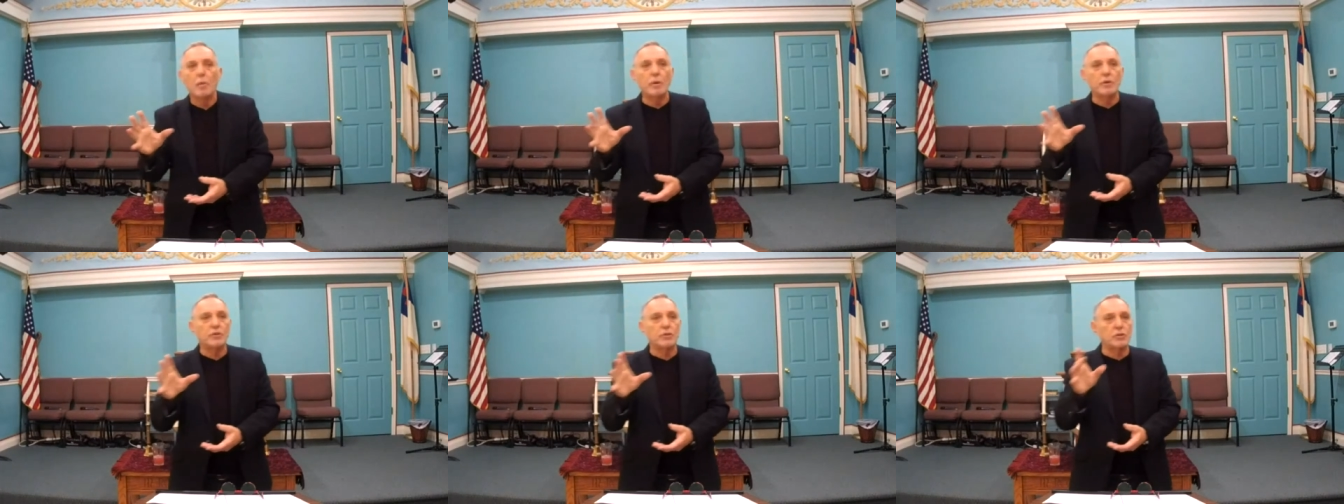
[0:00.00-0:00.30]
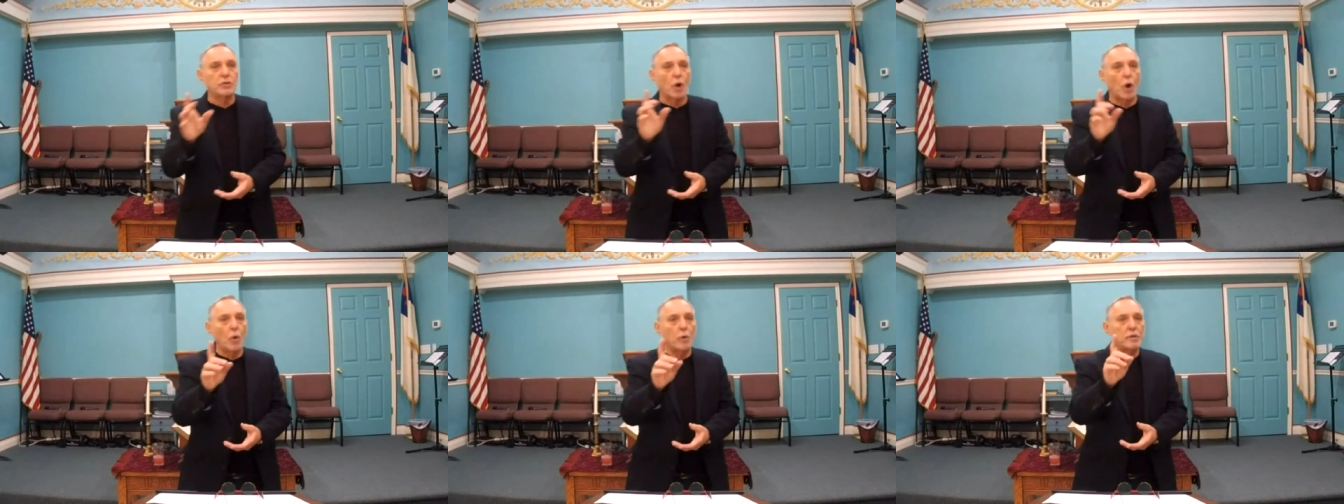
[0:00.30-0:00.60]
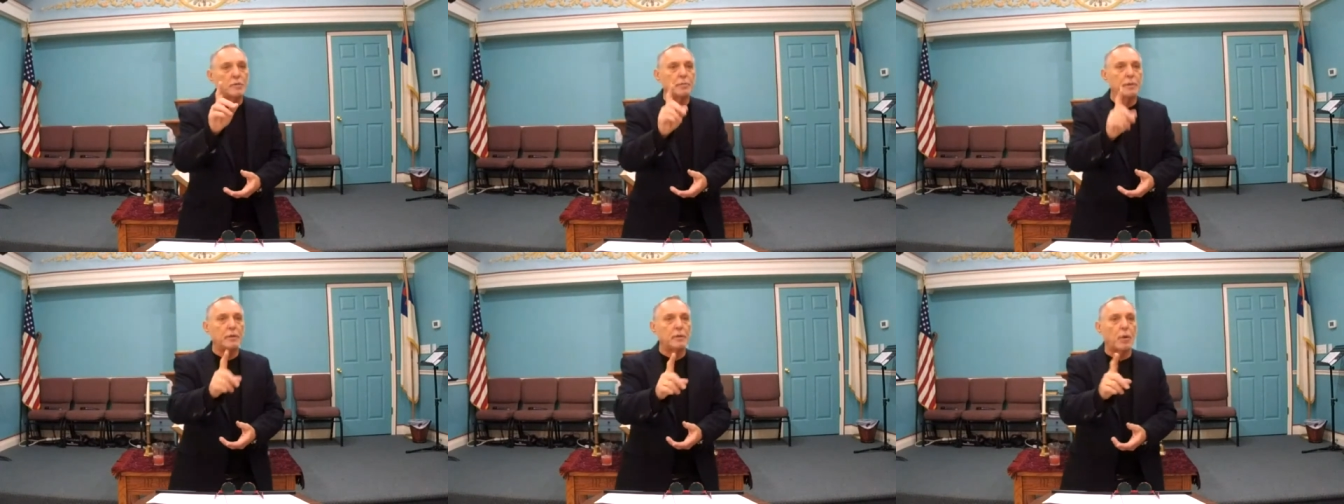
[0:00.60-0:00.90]
which has
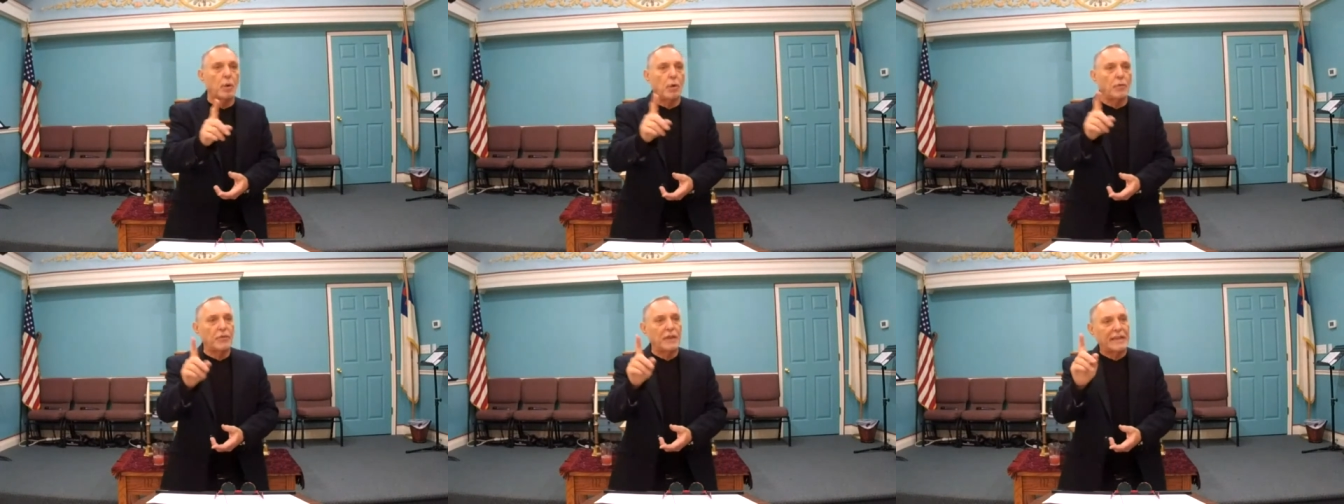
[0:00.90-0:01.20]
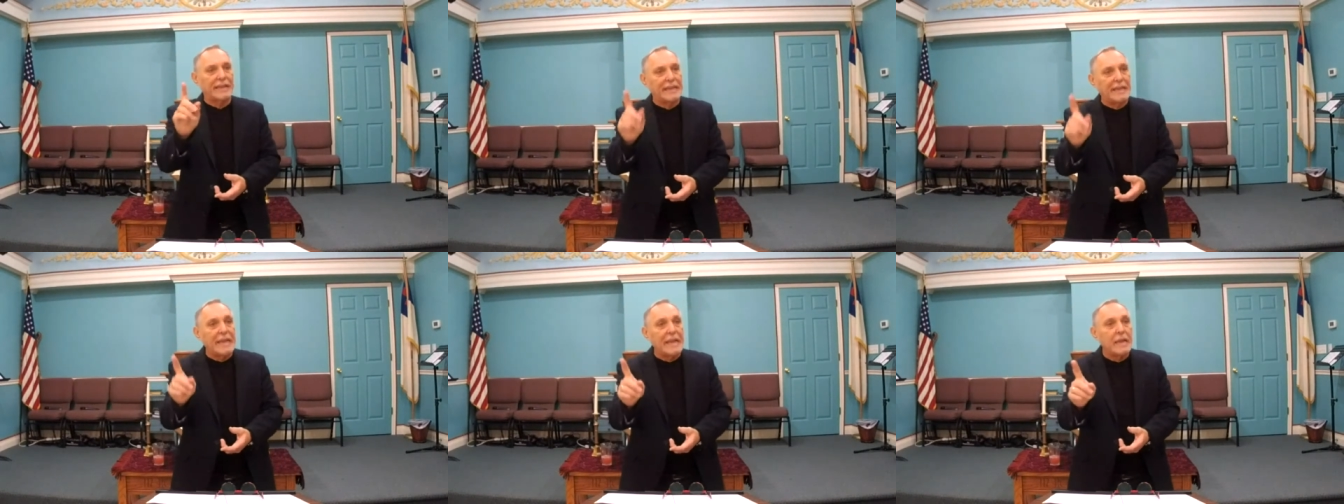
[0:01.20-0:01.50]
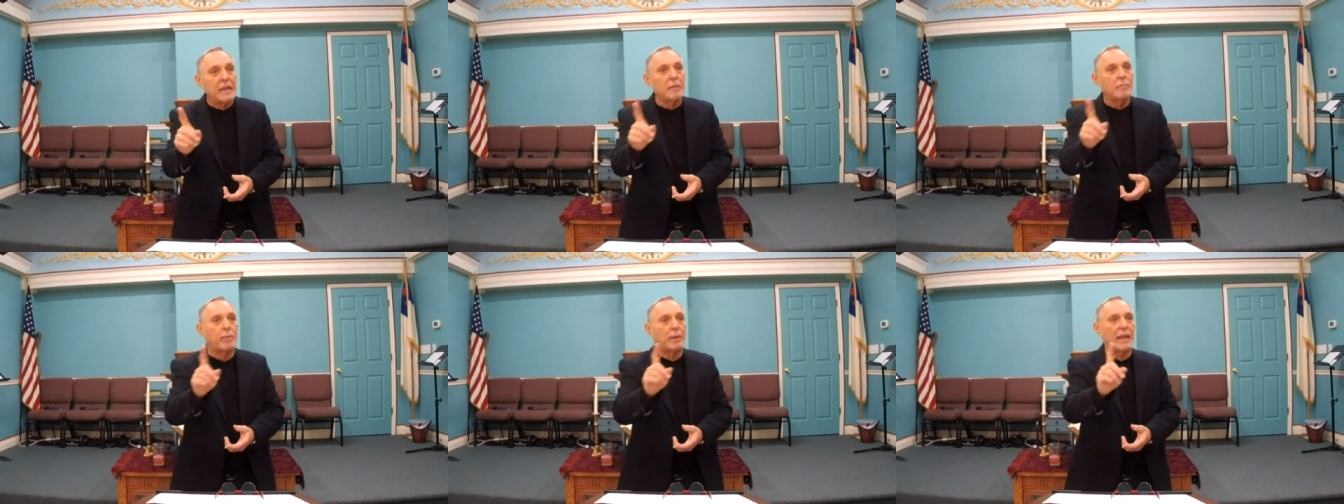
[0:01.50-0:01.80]
always been called the
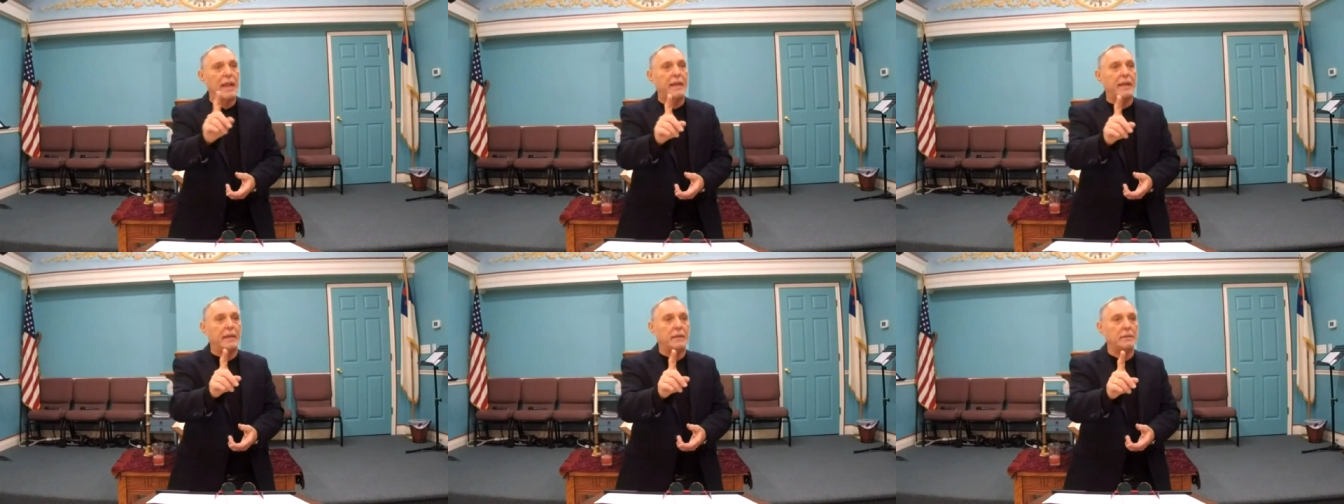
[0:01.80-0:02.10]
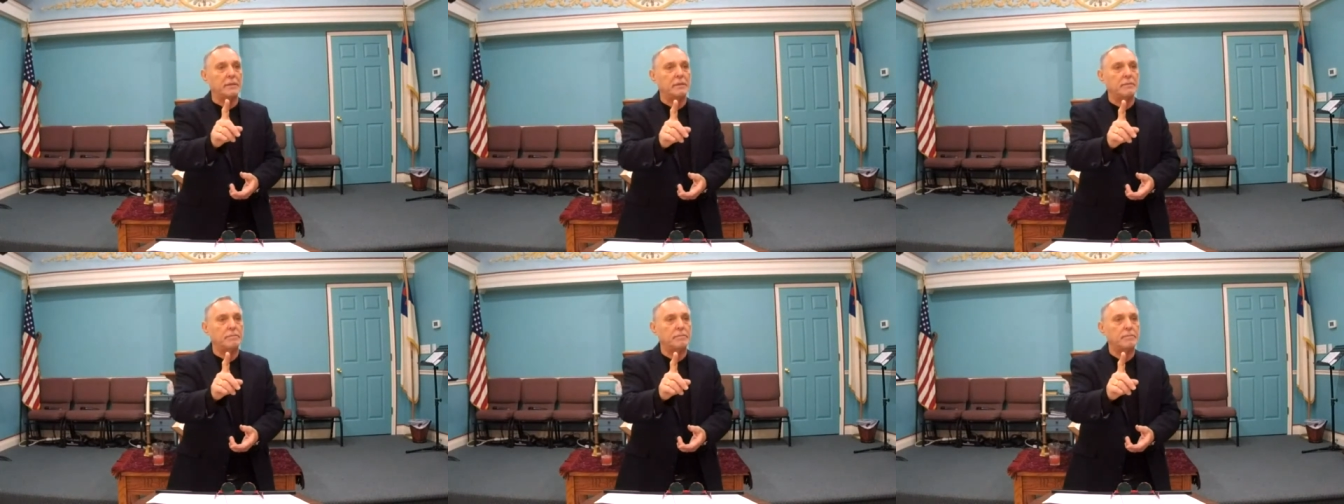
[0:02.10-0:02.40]
king planet,